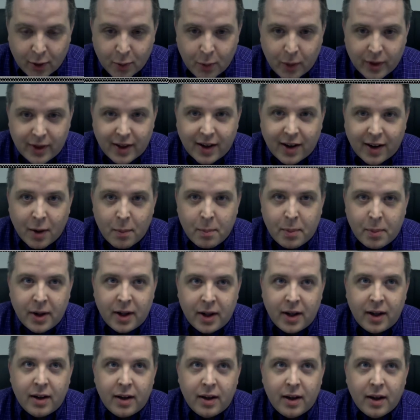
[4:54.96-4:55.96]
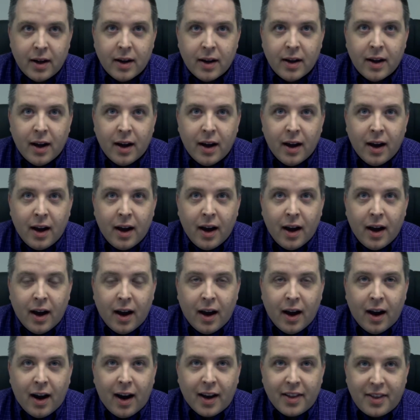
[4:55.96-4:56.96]
started with the company,
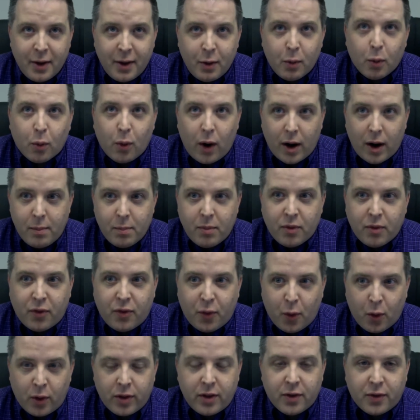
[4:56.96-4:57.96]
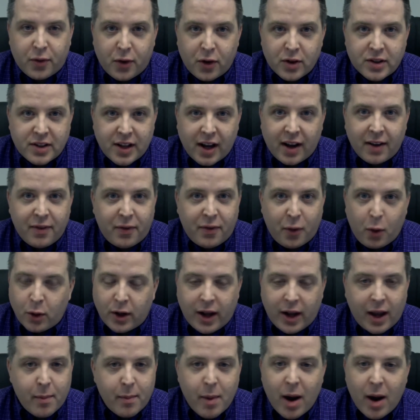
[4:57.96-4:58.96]
I think, right before the first
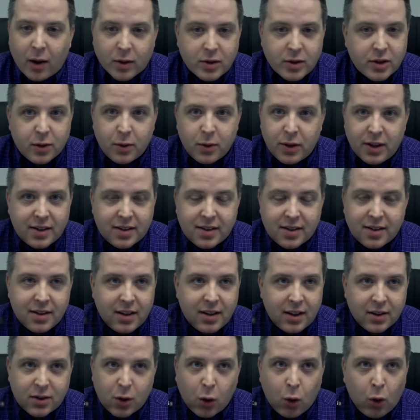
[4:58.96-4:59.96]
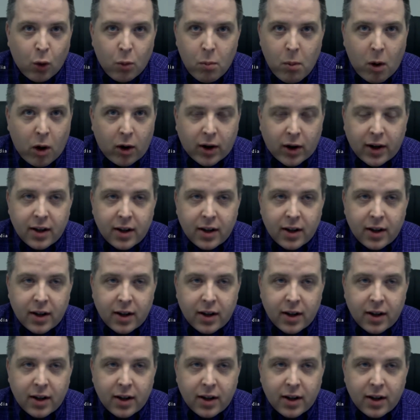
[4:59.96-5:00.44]
iPhone came out. So this whole